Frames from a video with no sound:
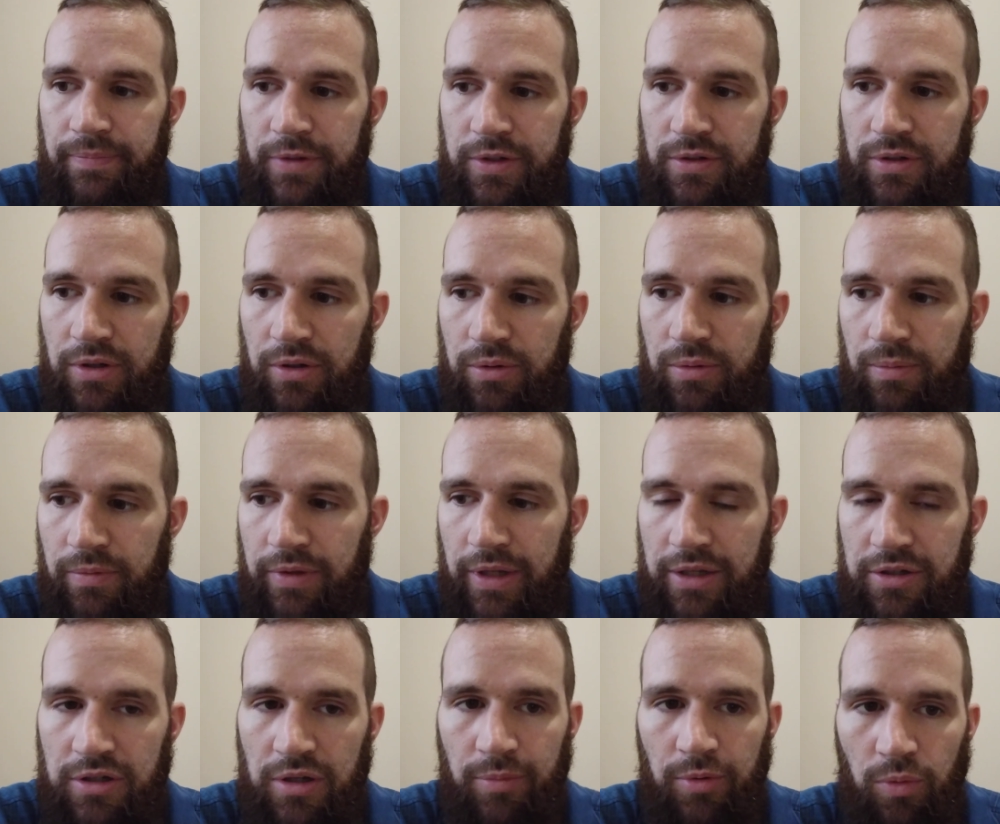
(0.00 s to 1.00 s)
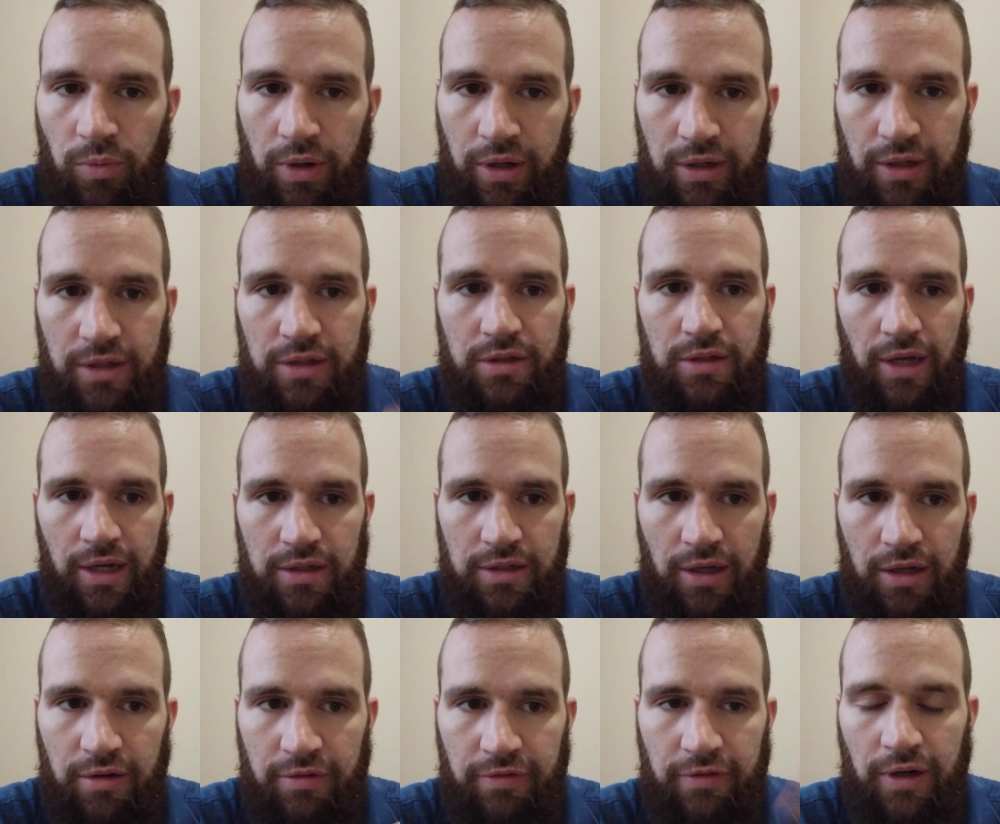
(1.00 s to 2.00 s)
So that's number one, is to
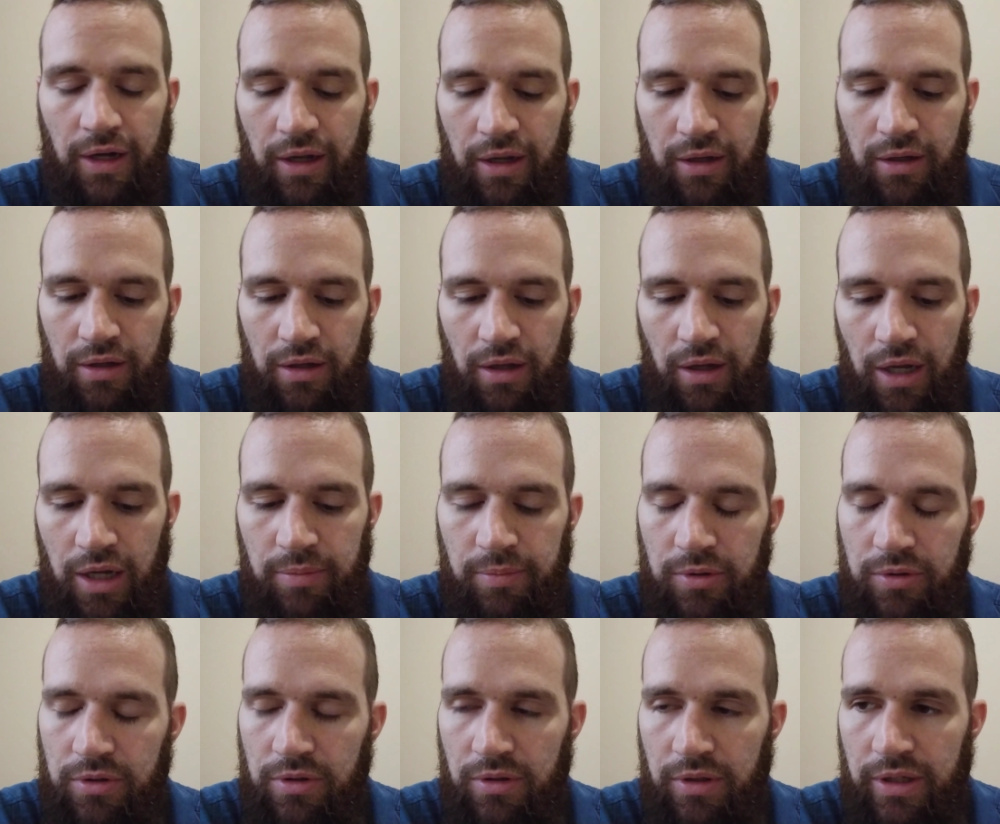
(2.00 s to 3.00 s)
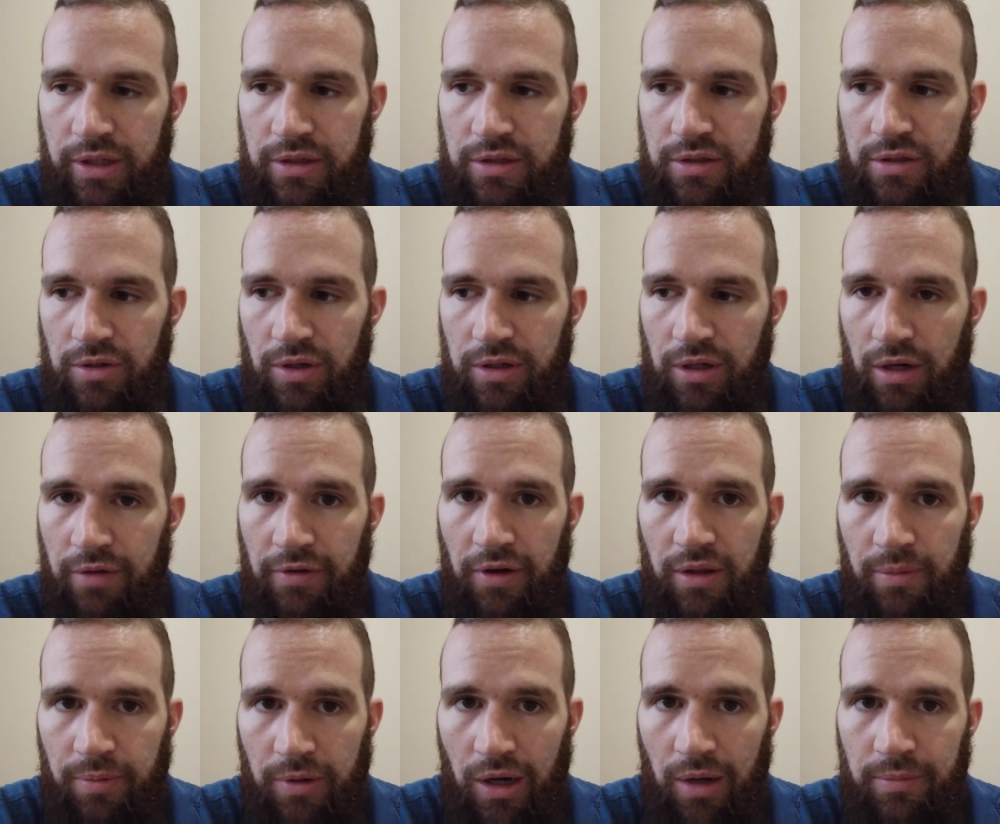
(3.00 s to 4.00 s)
identify and build your list. So
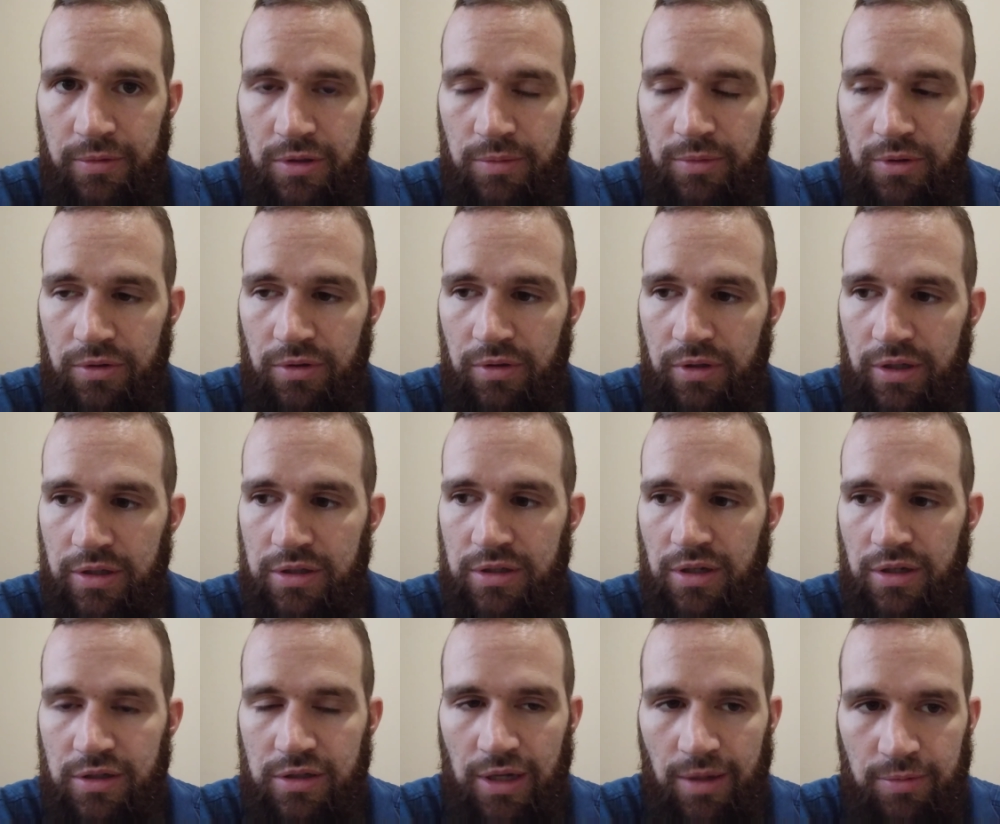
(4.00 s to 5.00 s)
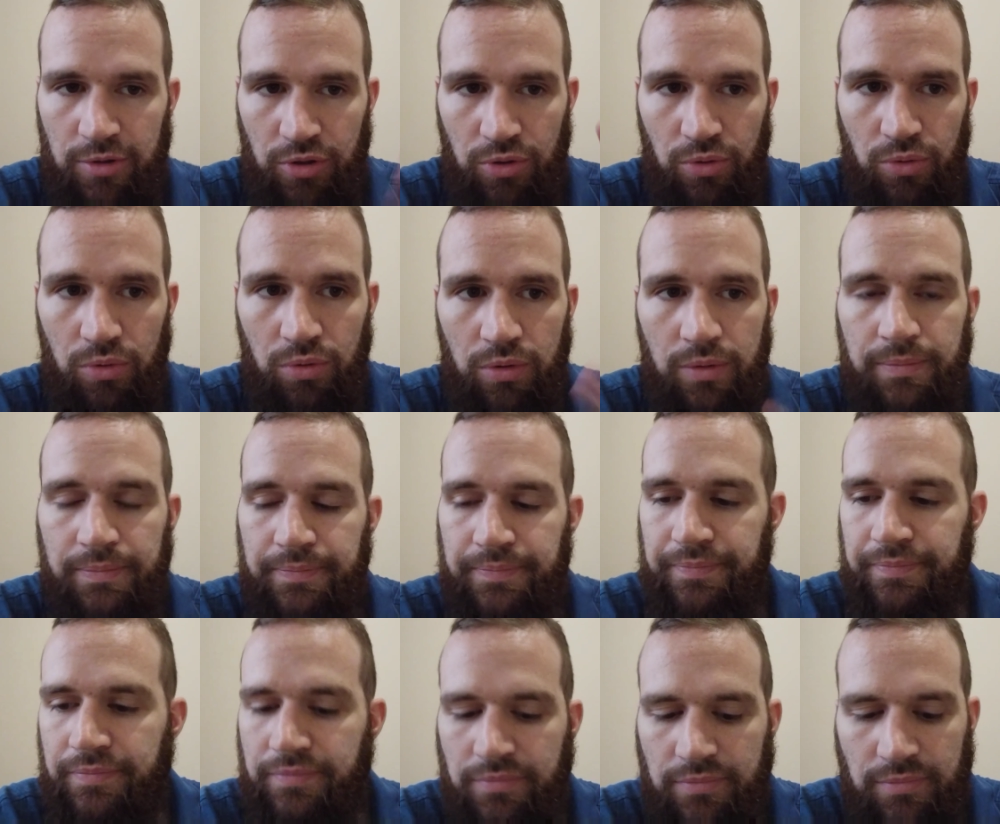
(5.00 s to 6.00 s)
identify the problems and build your list. Step two
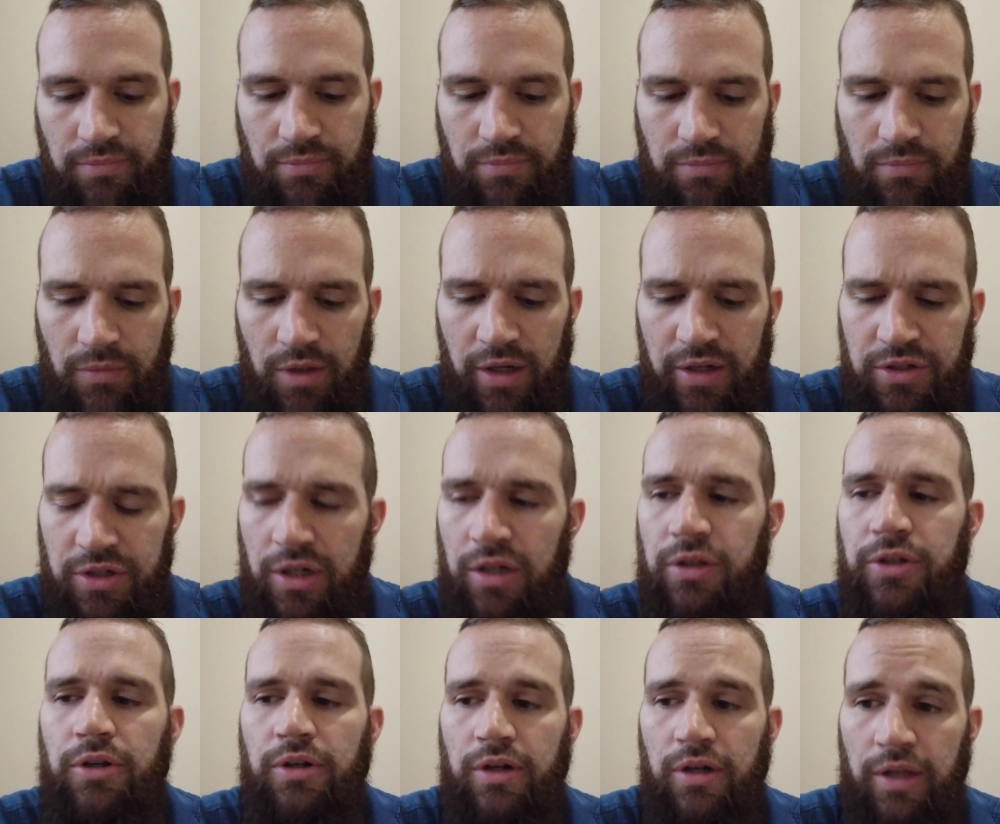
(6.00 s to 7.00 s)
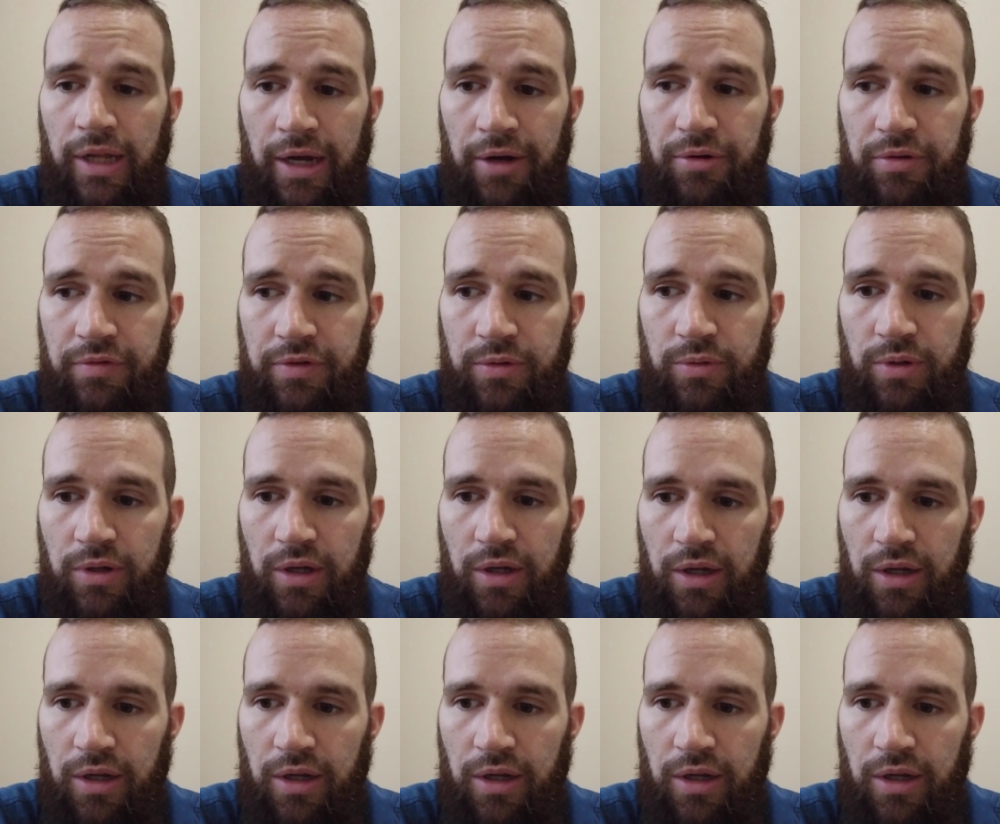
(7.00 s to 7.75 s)
is to clear it all out of you.